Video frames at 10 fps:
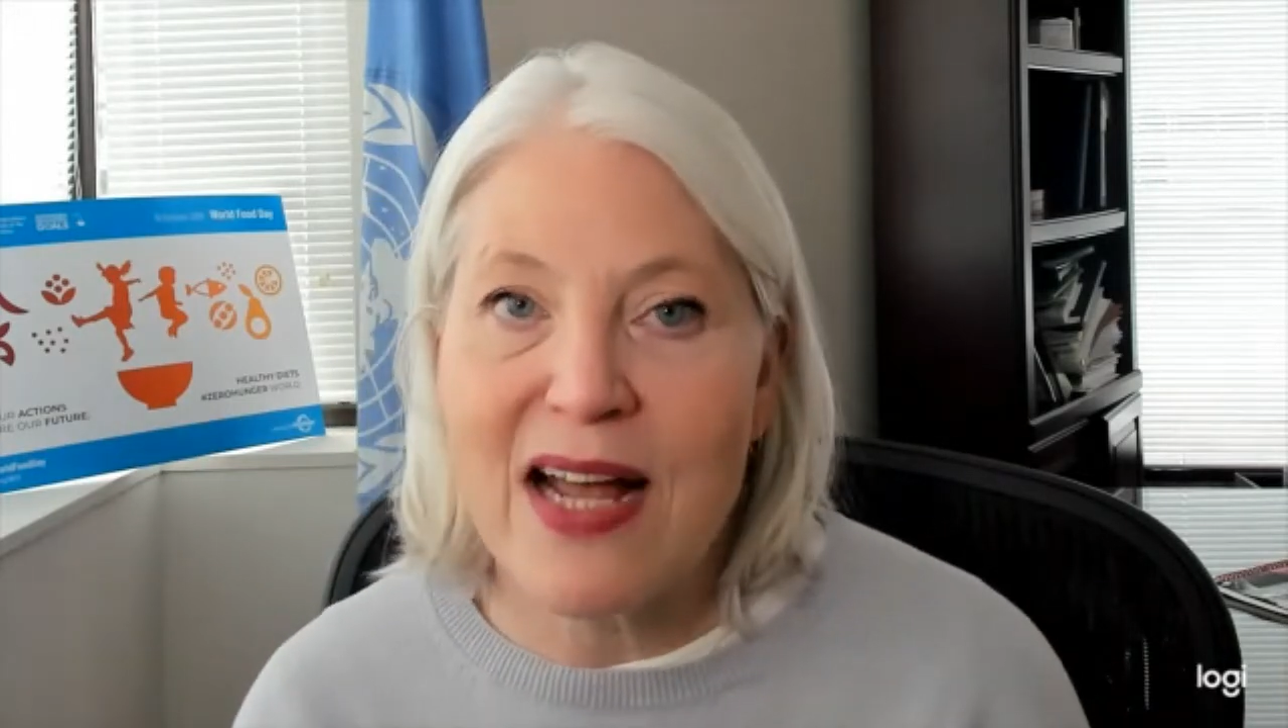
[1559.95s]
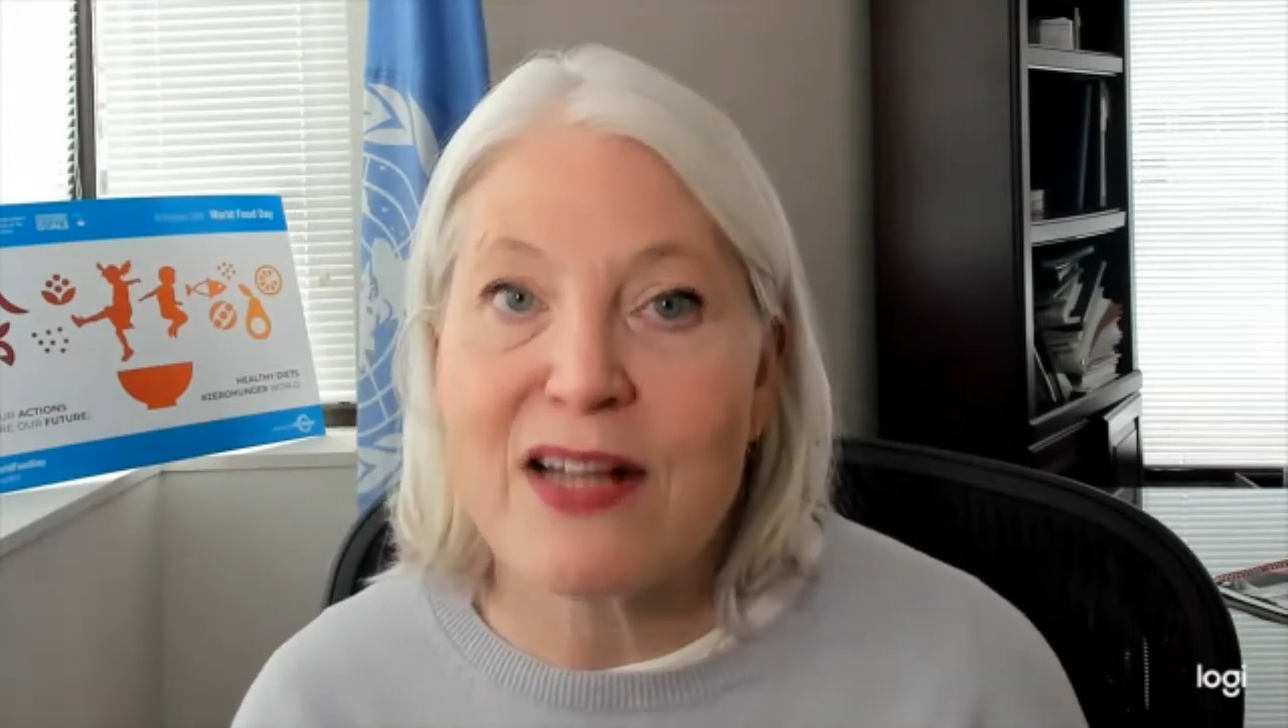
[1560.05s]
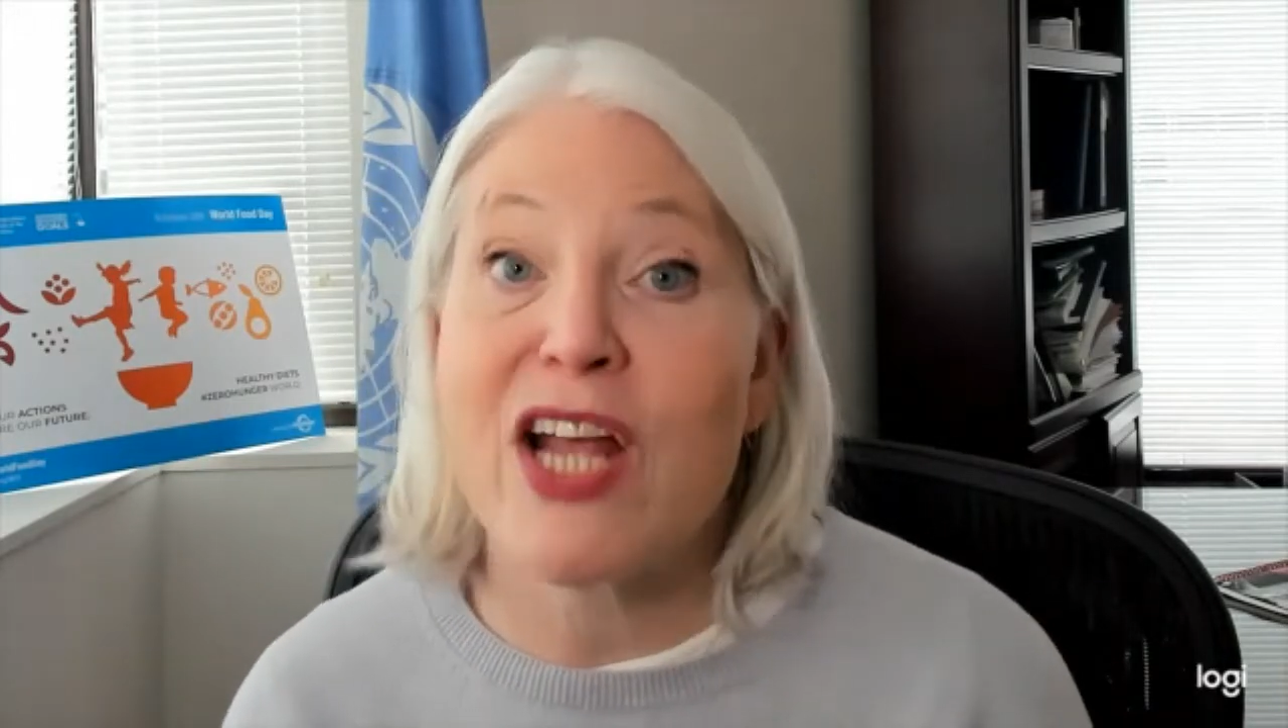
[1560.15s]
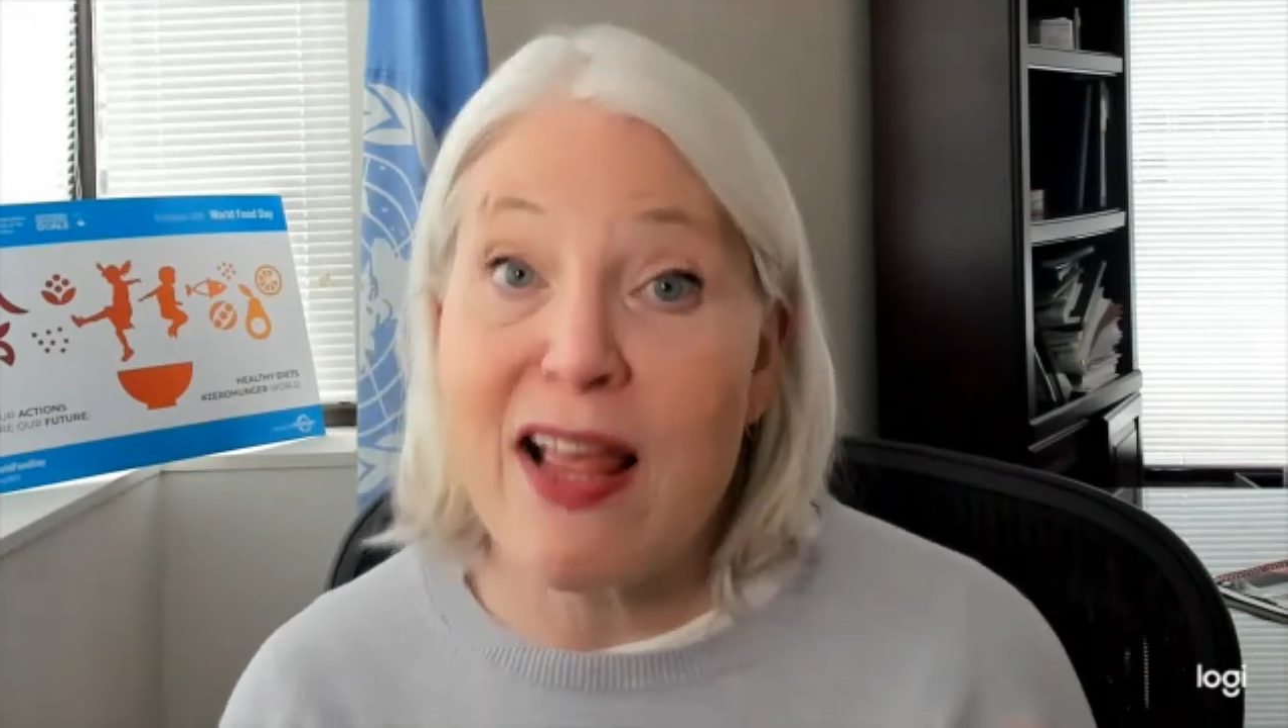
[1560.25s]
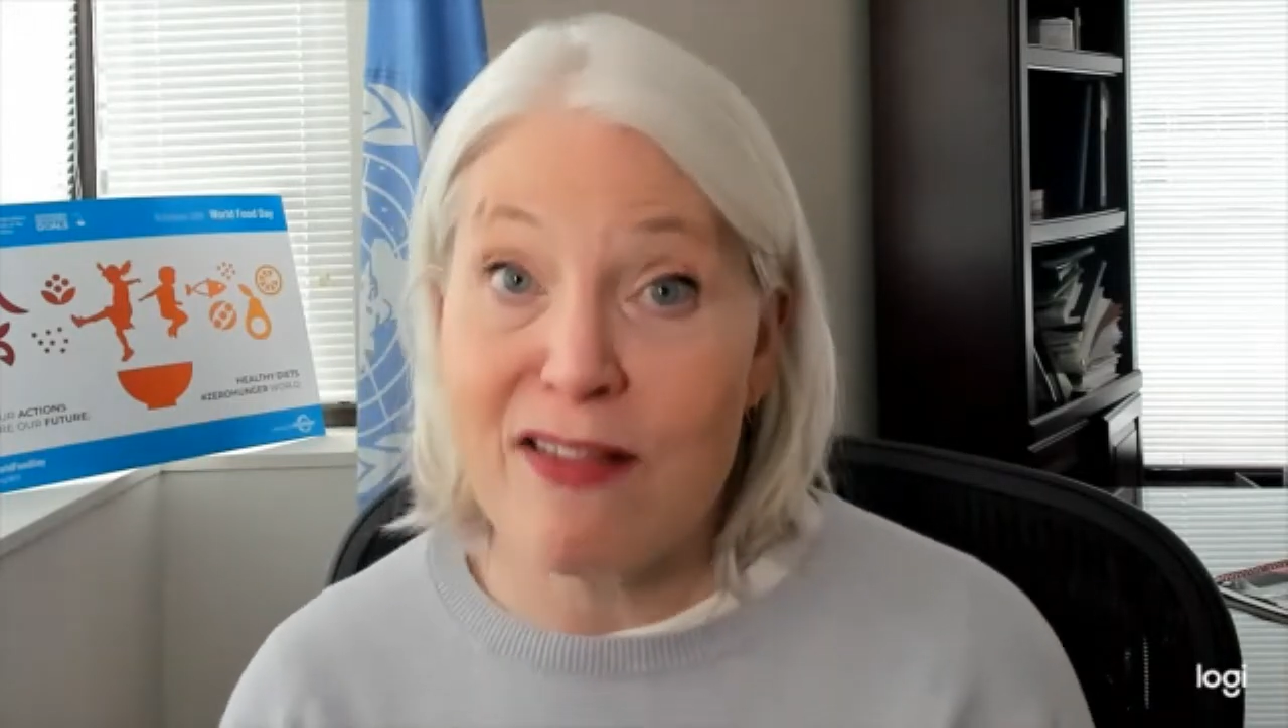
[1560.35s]
I
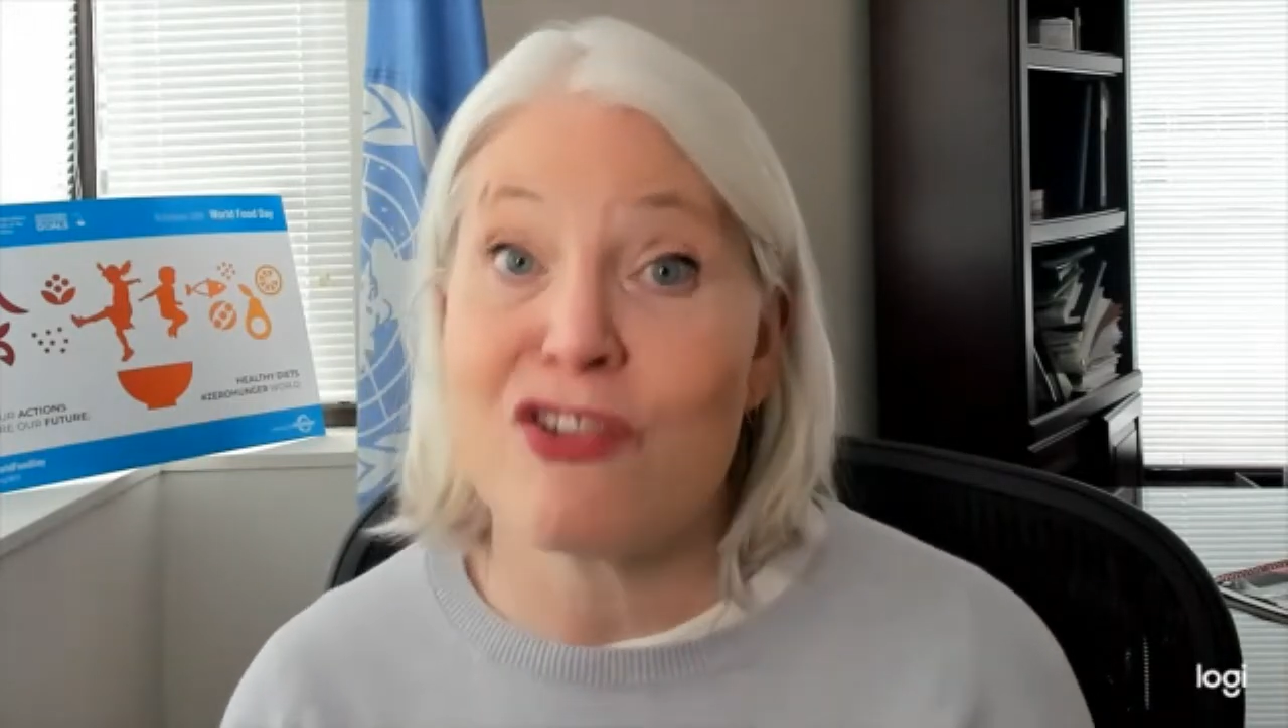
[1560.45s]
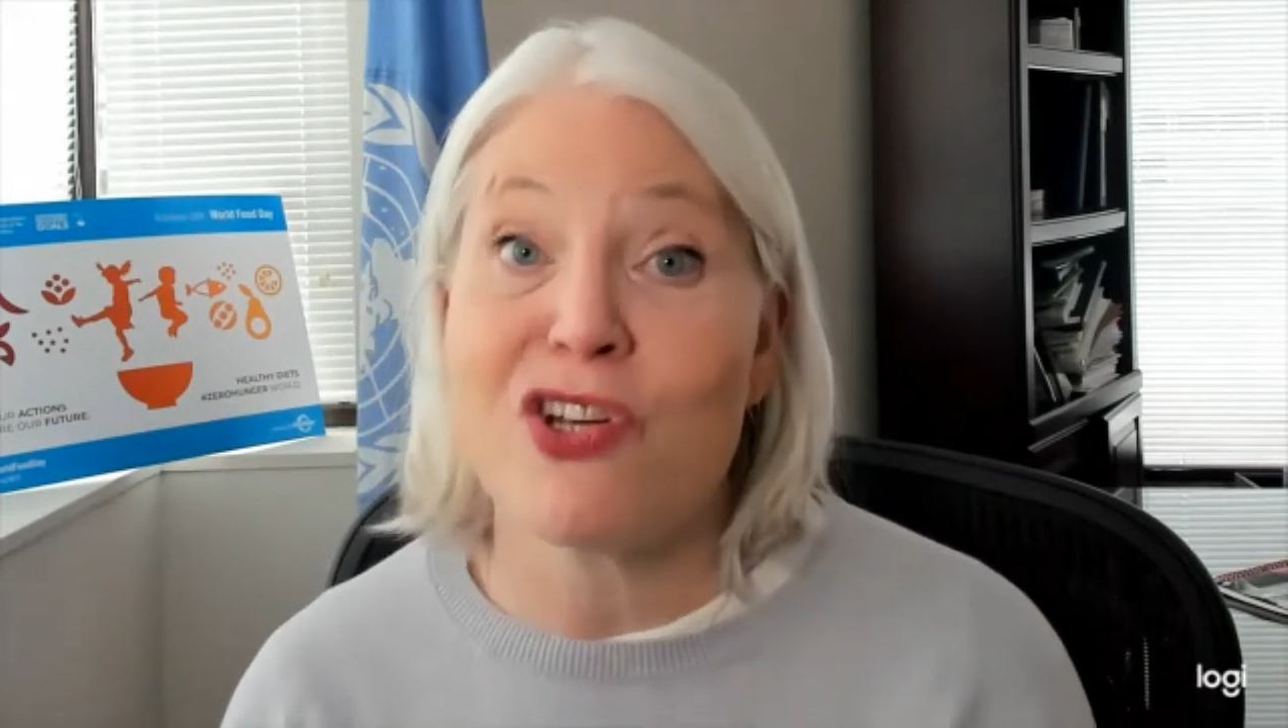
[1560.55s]
challenge